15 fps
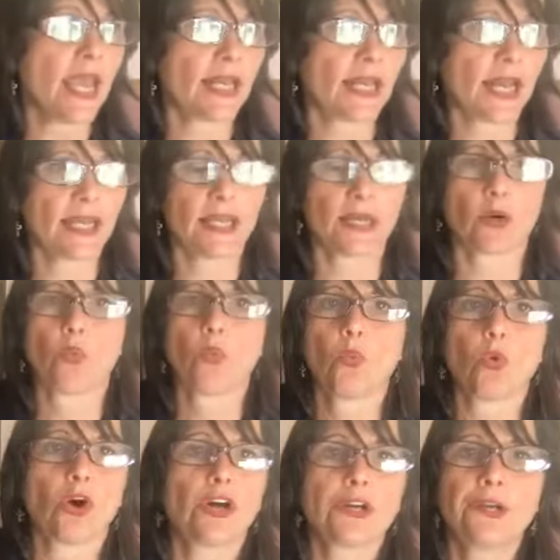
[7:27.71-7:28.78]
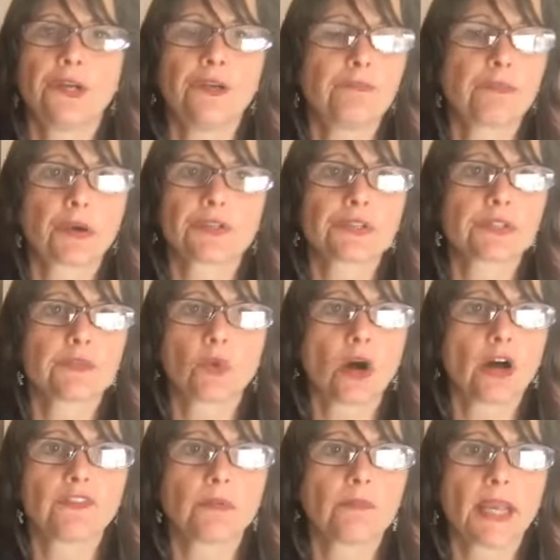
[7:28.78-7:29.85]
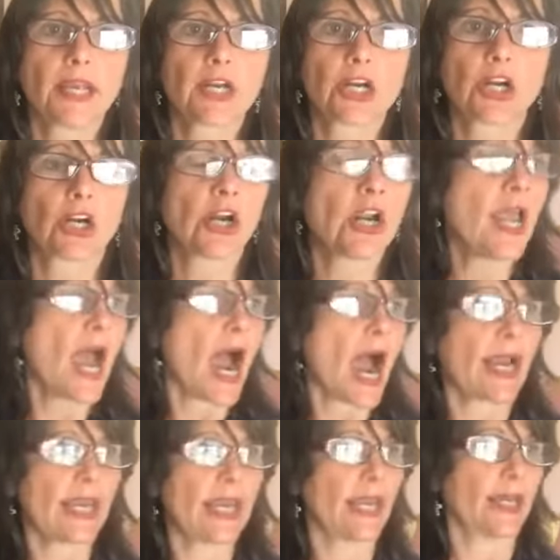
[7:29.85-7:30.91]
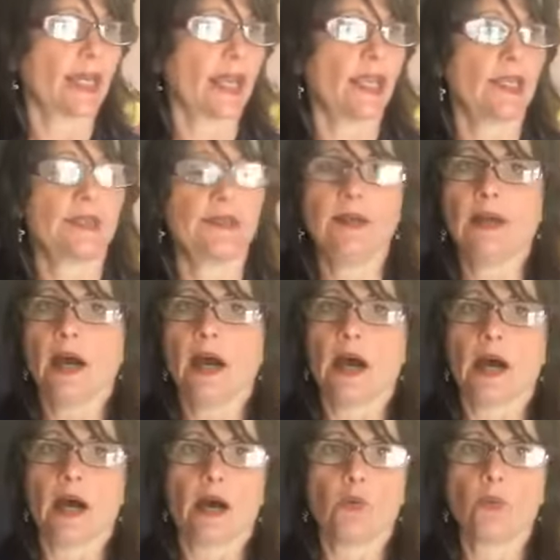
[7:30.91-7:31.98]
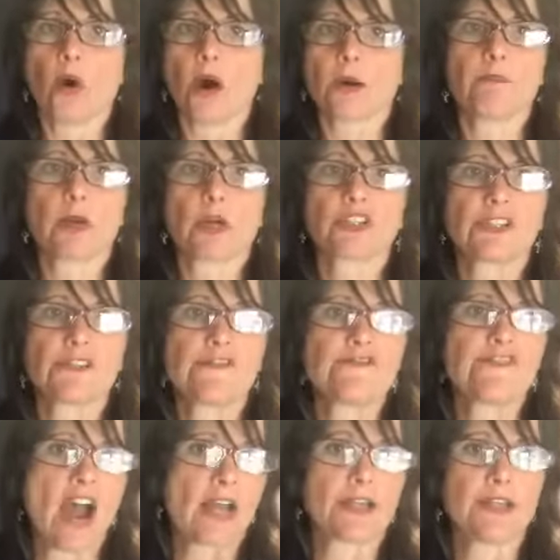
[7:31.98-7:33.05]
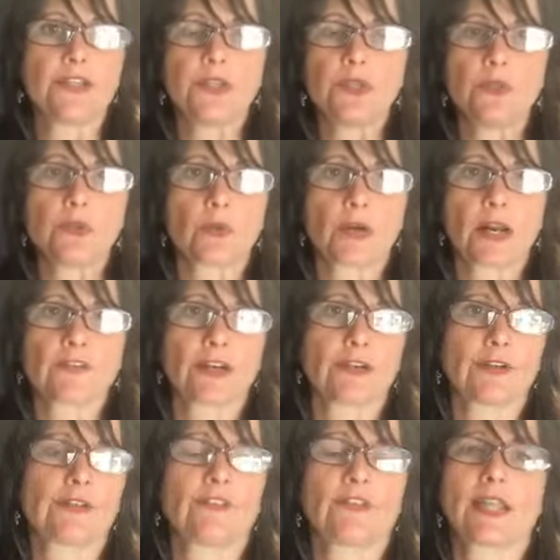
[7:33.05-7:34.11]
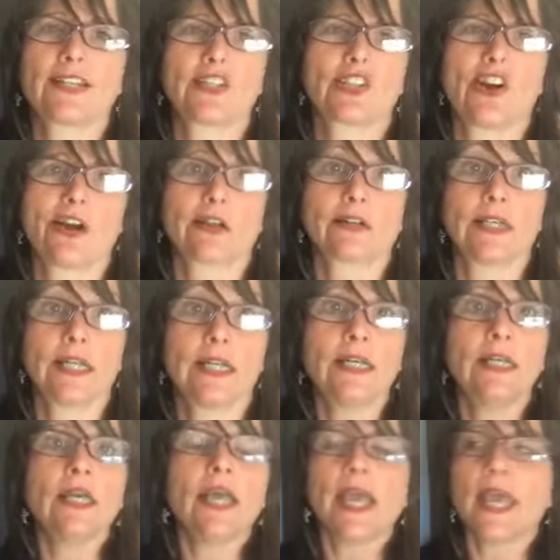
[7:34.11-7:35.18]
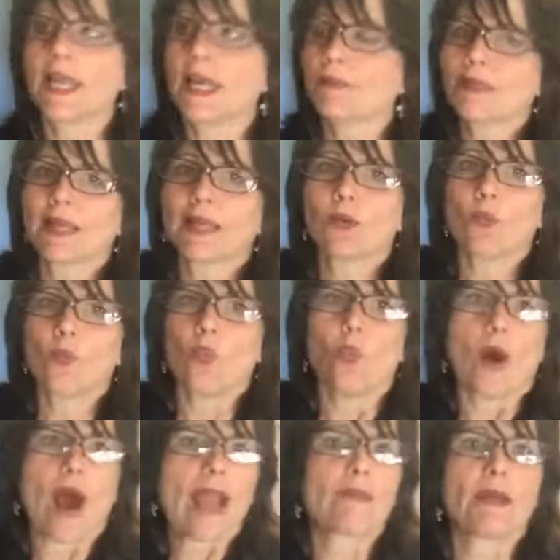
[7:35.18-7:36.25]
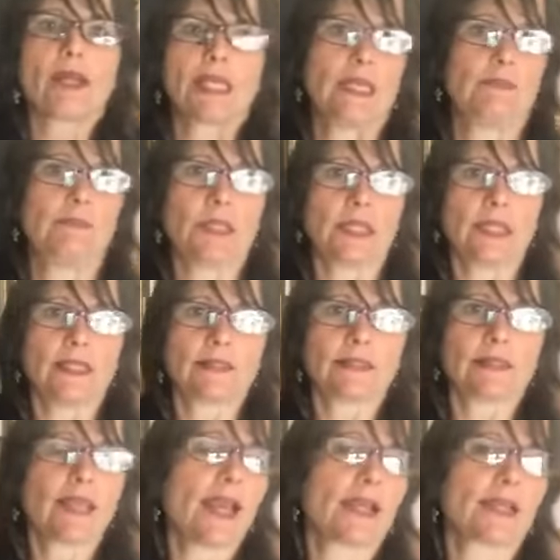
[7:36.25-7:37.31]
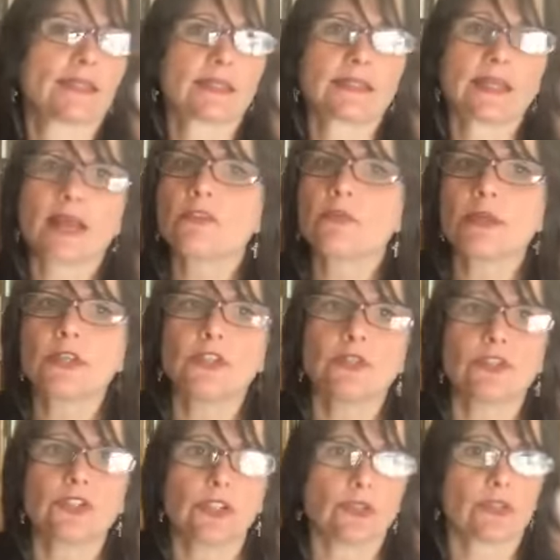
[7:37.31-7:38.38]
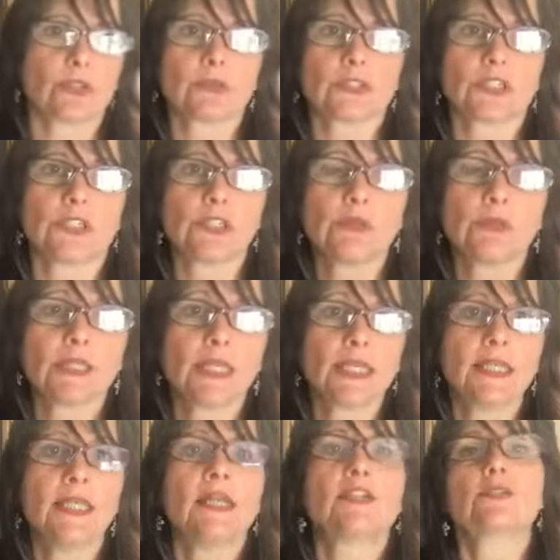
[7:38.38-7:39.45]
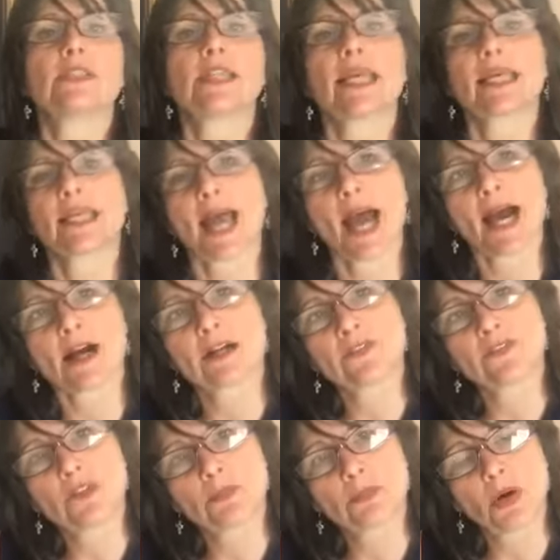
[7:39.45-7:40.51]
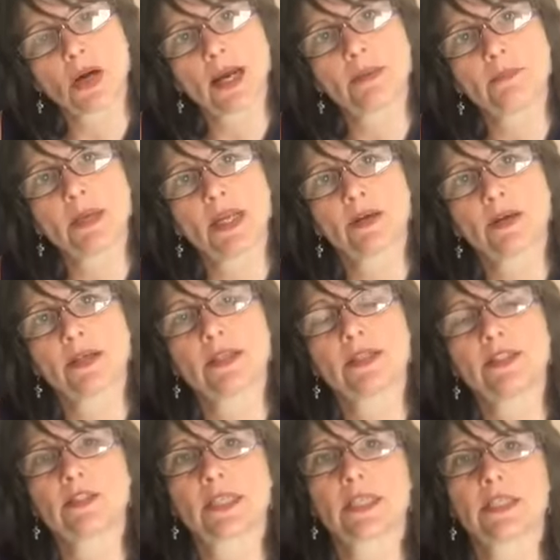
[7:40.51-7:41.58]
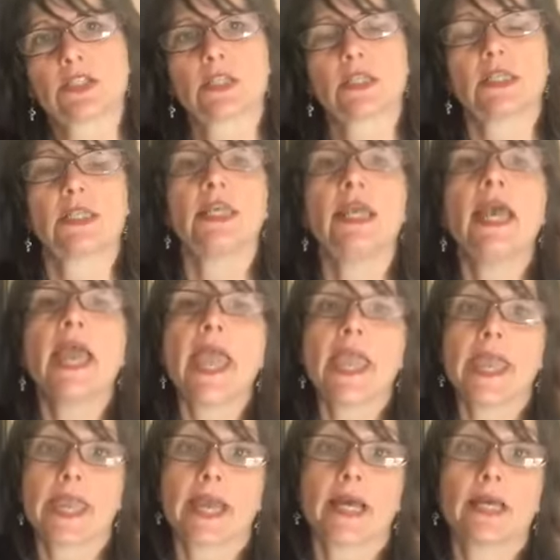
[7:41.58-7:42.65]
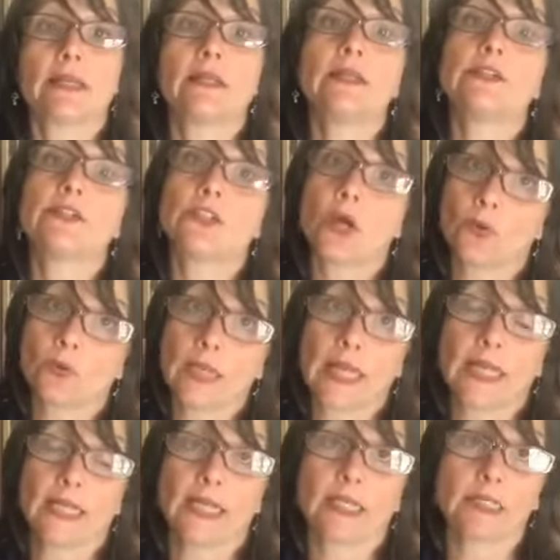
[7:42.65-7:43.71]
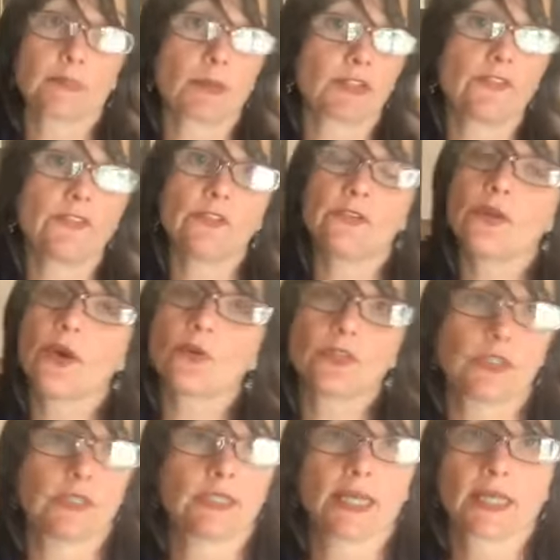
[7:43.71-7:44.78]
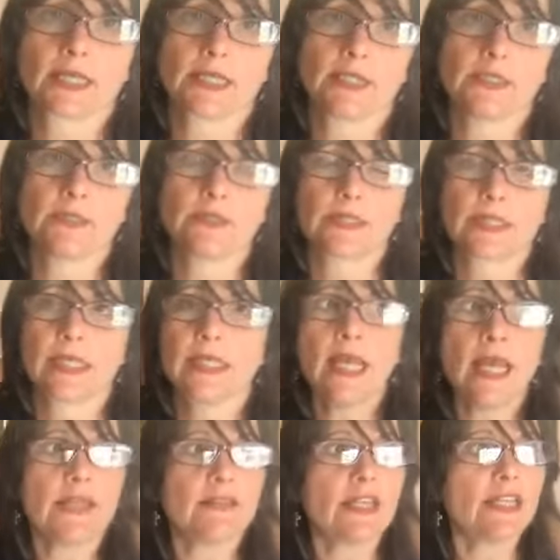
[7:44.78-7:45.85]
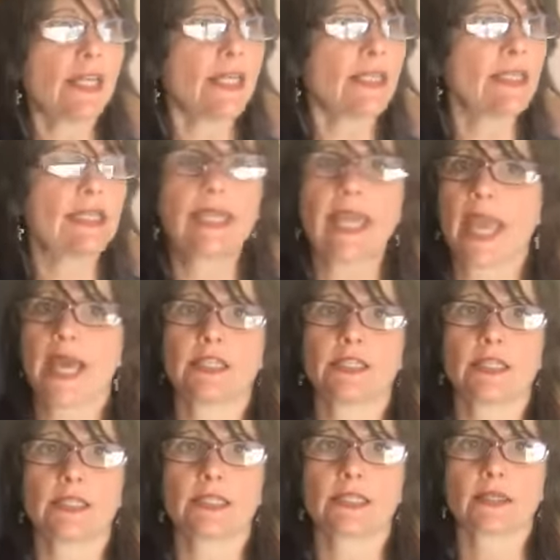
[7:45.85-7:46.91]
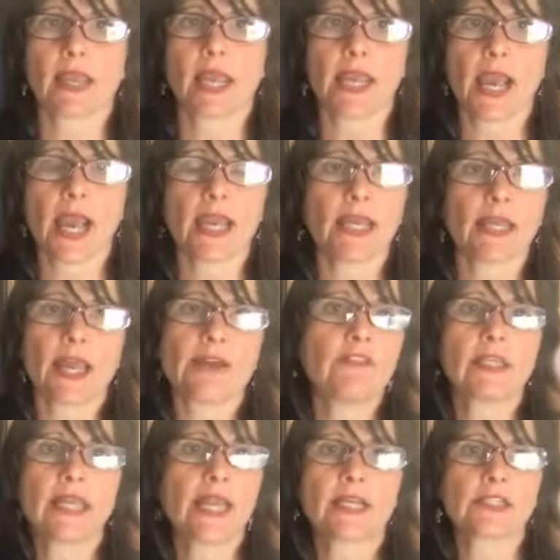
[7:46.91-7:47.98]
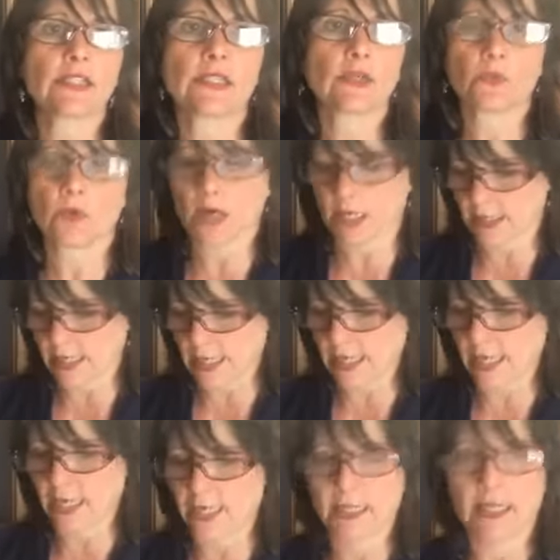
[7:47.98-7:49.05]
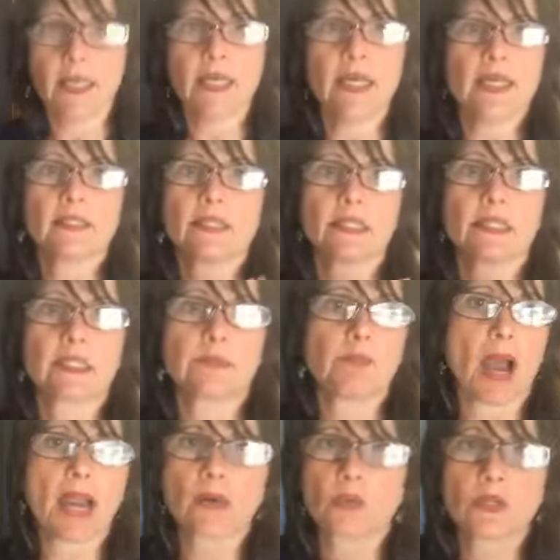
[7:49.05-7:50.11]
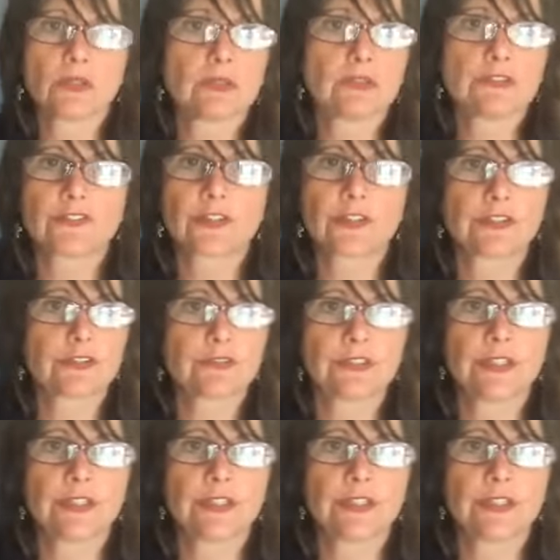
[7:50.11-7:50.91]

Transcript: and I had a one-person waffle maker. I had a one-person fondue or whatever. I don't even like chocolate. And I'm like, why am I keeping these? Again, because it's never been used. You don't know what to do with it. So take it out of your prime area in your kitchen and donate it, especially if you know that you're not going to use it. Then you have the gadgets. Okay, I had every gadget there was. I had the spiral for